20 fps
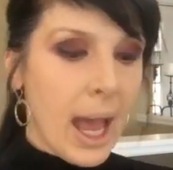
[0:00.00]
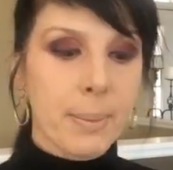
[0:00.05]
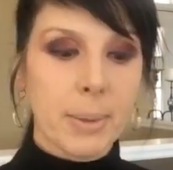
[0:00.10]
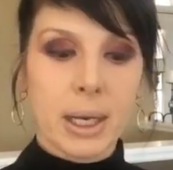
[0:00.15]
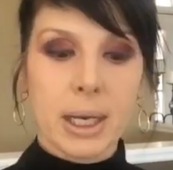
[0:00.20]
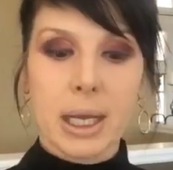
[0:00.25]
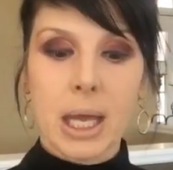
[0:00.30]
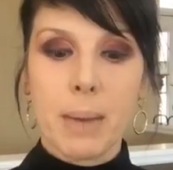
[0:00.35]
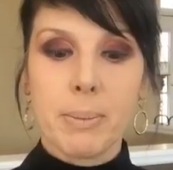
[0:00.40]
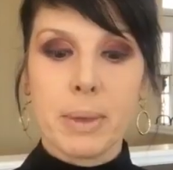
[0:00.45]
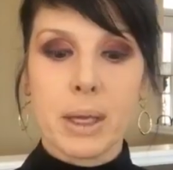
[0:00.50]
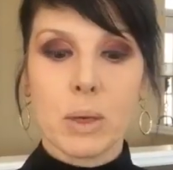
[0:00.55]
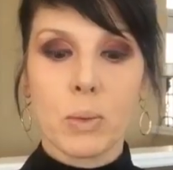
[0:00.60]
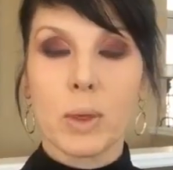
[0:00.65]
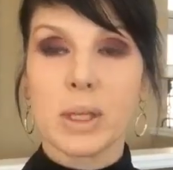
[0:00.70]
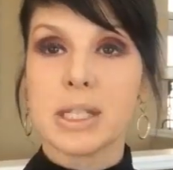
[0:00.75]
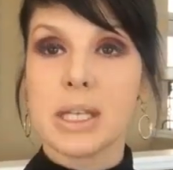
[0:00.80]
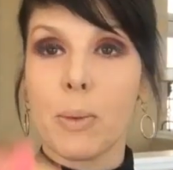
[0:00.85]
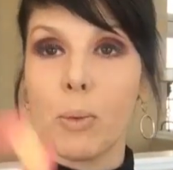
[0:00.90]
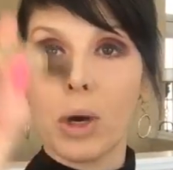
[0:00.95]
I'm gonna come in
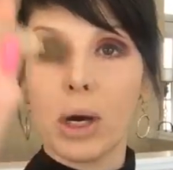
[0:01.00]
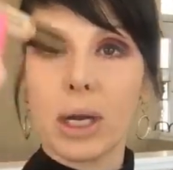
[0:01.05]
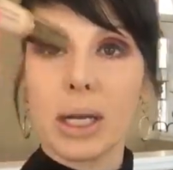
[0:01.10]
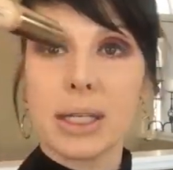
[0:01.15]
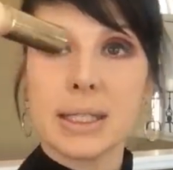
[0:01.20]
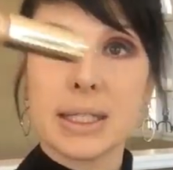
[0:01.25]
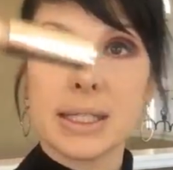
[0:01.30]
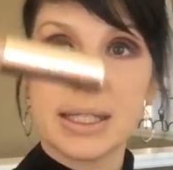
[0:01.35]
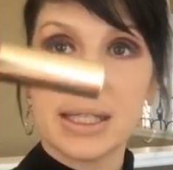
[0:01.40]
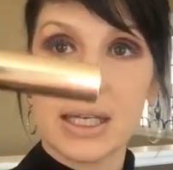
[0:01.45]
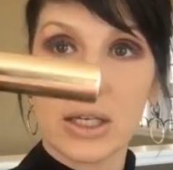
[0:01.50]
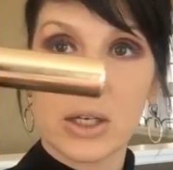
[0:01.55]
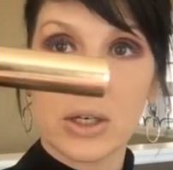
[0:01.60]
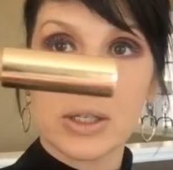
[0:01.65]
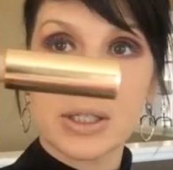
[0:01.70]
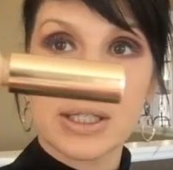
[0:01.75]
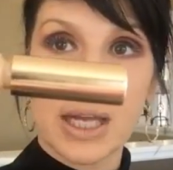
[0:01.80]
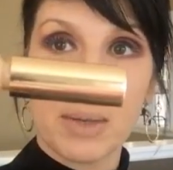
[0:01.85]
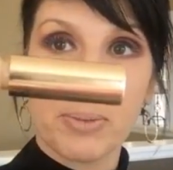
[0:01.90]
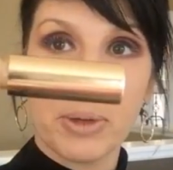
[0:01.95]
with Double Wear
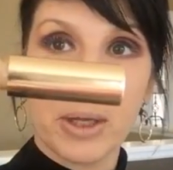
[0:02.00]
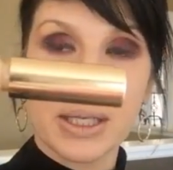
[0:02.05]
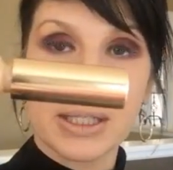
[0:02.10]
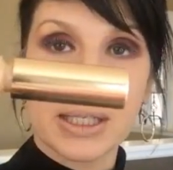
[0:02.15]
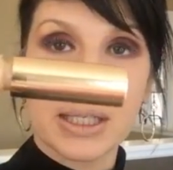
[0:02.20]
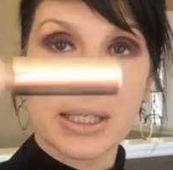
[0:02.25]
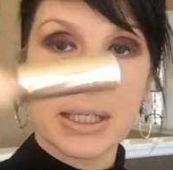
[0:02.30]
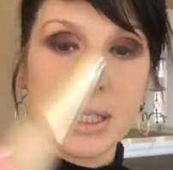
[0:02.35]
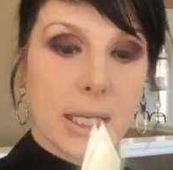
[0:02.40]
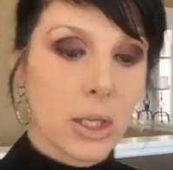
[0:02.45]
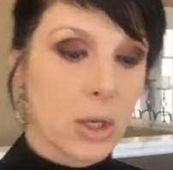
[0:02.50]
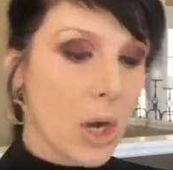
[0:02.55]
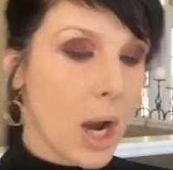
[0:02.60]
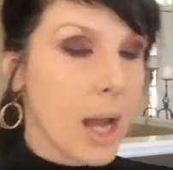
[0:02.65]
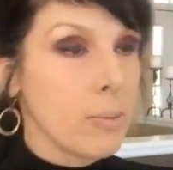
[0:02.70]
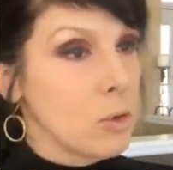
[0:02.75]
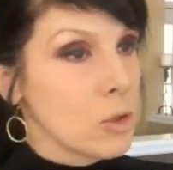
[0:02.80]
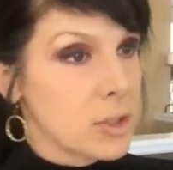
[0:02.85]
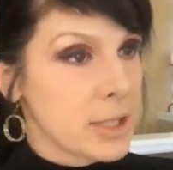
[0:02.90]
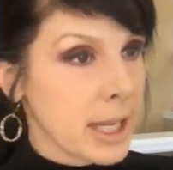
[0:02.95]
Concealer, Stay in Place Concealer.
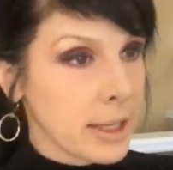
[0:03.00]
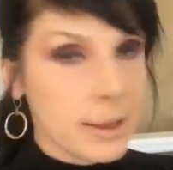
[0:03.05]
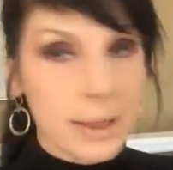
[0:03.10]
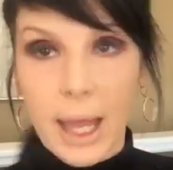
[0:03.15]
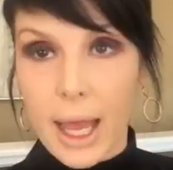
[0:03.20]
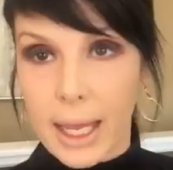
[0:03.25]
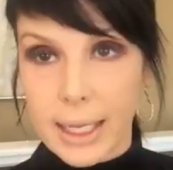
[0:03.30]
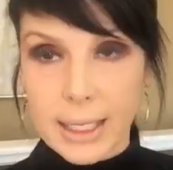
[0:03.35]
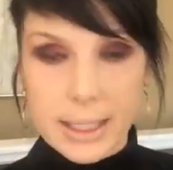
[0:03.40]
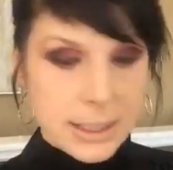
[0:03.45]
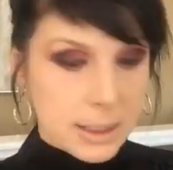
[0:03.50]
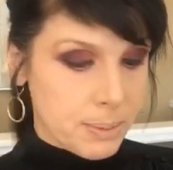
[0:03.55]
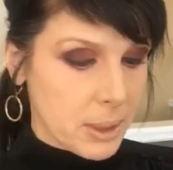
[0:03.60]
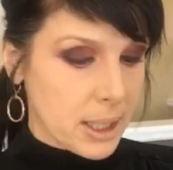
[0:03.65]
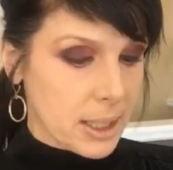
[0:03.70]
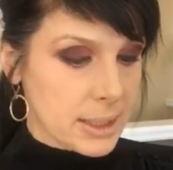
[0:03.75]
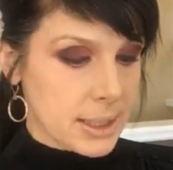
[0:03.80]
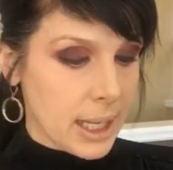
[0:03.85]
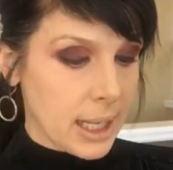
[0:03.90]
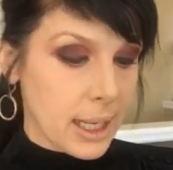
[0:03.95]
I'm using light
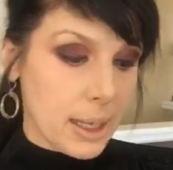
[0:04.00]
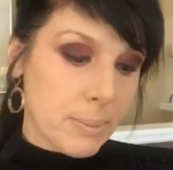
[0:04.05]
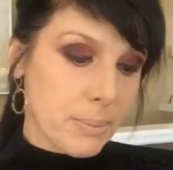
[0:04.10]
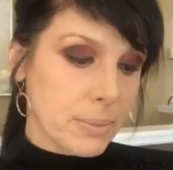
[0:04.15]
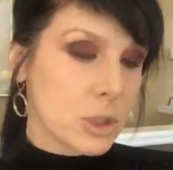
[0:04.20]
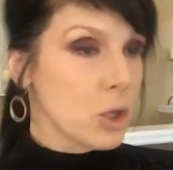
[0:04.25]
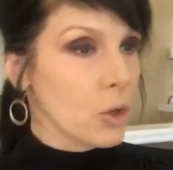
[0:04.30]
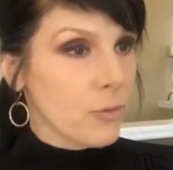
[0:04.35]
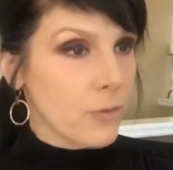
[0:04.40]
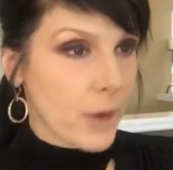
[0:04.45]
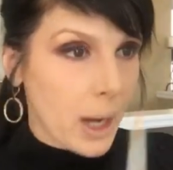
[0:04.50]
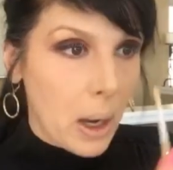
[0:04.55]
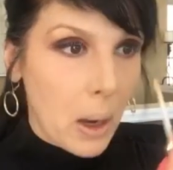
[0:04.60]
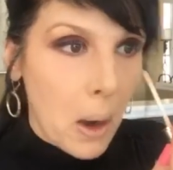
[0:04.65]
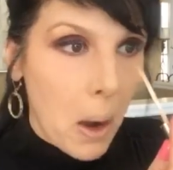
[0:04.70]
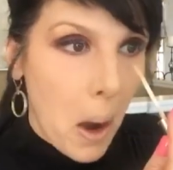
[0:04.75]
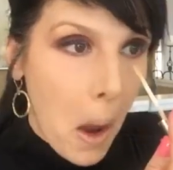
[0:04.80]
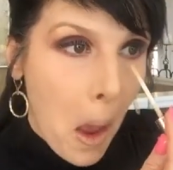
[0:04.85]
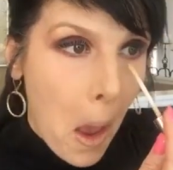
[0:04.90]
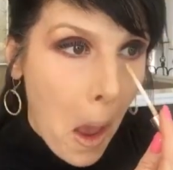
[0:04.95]
because I am so
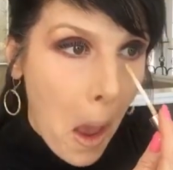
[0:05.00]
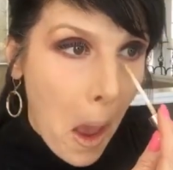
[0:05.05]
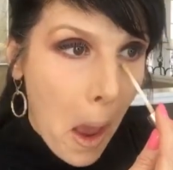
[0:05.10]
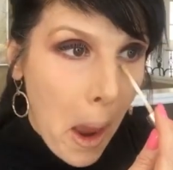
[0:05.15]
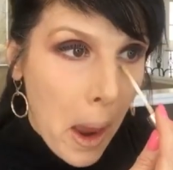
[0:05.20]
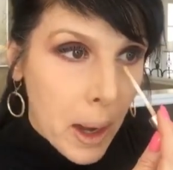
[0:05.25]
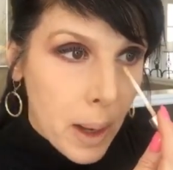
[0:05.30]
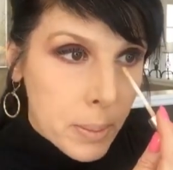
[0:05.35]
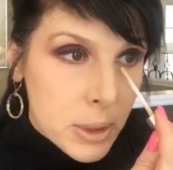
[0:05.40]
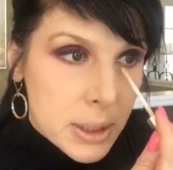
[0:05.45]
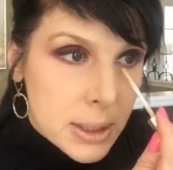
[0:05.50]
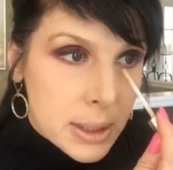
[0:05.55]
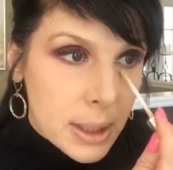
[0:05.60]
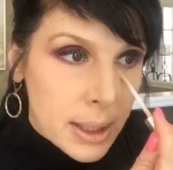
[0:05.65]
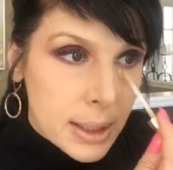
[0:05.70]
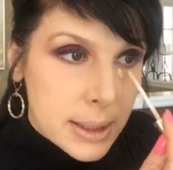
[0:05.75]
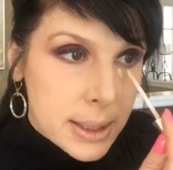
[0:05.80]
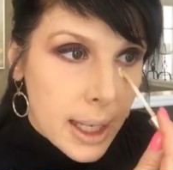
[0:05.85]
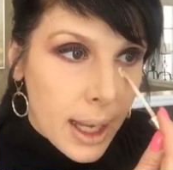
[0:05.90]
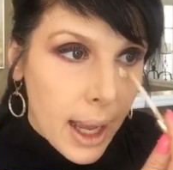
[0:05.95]
fair. And I'm just
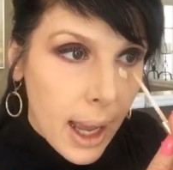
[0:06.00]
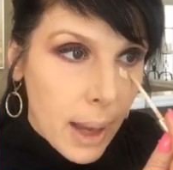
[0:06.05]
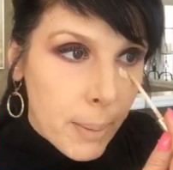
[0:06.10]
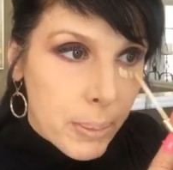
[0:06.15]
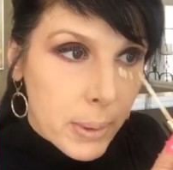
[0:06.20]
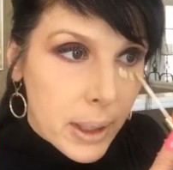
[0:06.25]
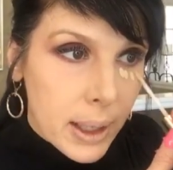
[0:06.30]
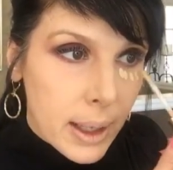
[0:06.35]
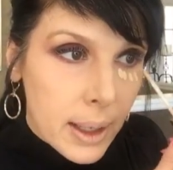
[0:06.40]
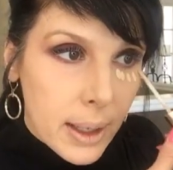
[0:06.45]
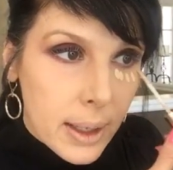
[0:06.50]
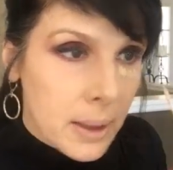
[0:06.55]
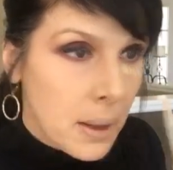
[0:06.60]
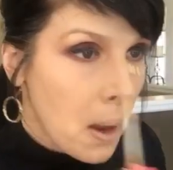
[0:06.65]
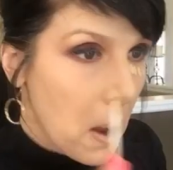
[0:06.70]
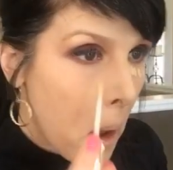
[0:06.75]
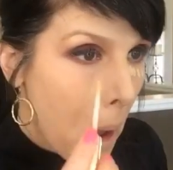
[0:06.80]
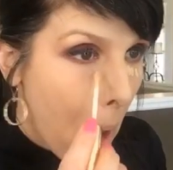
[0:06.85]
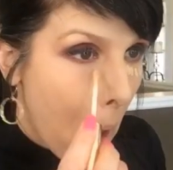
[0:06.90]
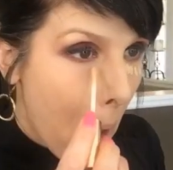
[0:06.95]
gonna tap
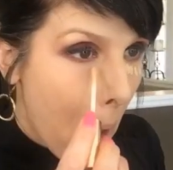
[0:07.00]
in